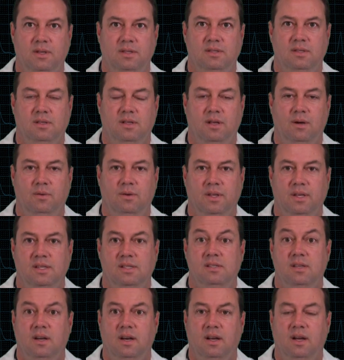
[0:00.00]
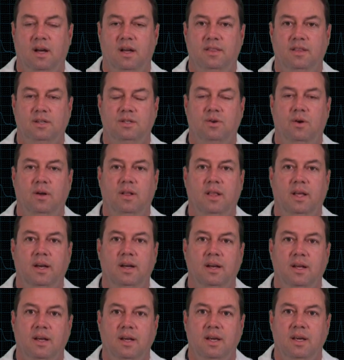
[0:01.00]
and literally sitting on the
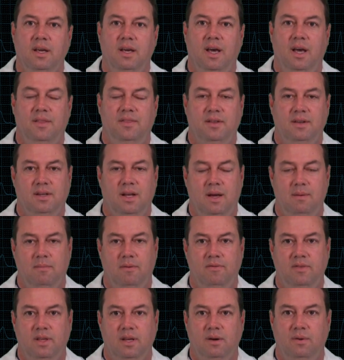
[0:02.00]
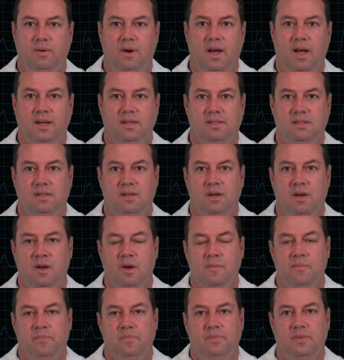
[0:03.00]
toilet at the time of the arrest.
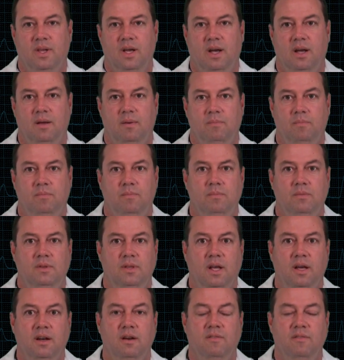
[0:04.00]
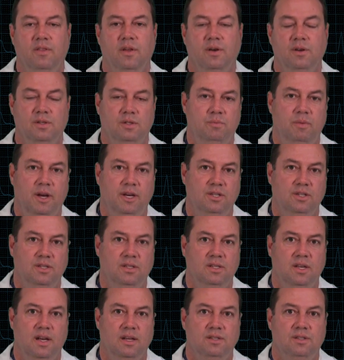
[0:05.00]
Um, none of those
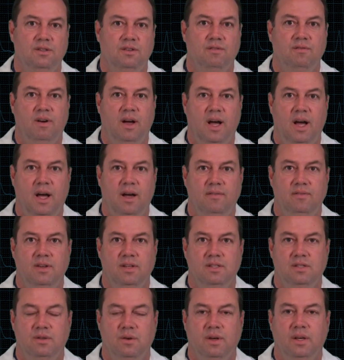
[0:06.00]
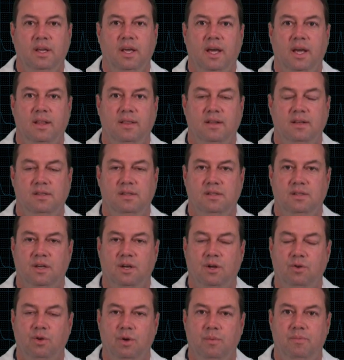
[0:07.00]
patients has survived. And so again, this is a
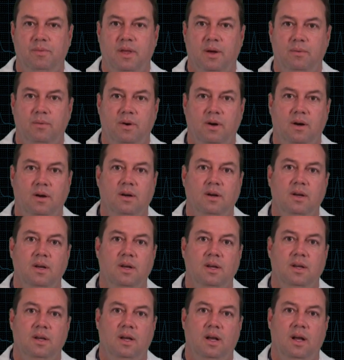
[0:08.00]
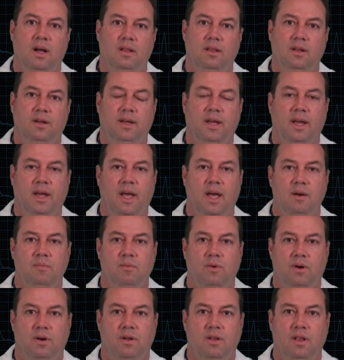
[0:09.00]
group that we're uh, looking at
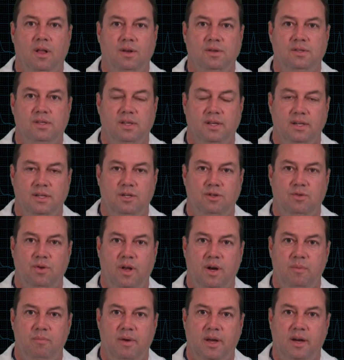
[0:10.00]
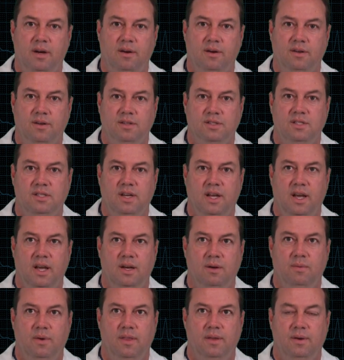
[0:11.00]
more closely to try to better
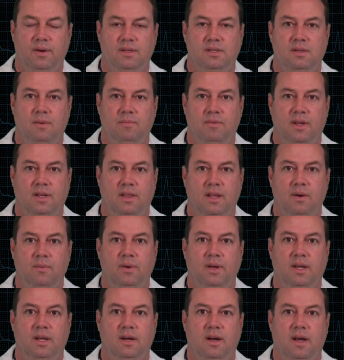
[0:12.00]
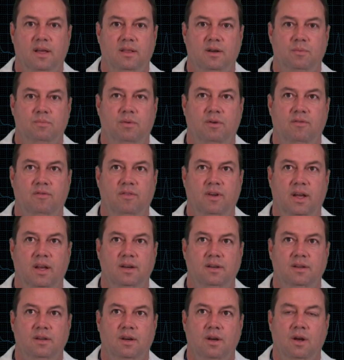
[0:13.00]
understand whether it's something that we can either
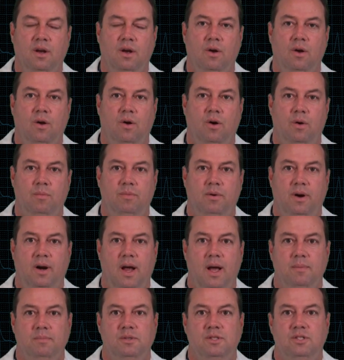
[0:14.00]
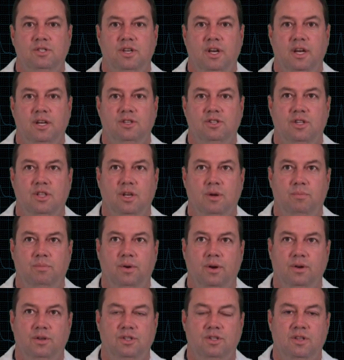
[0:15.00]
prevent or perhaps change the
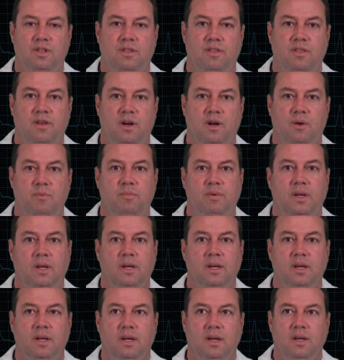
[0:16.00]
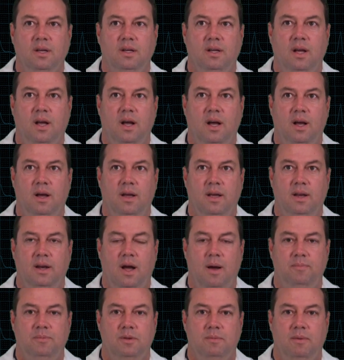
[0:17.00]
approach to therapy uh, and
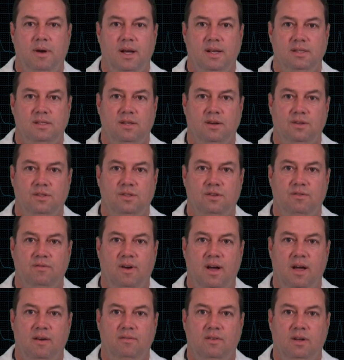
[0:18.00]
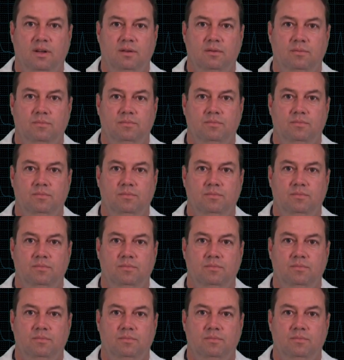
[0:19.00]
optimize their survival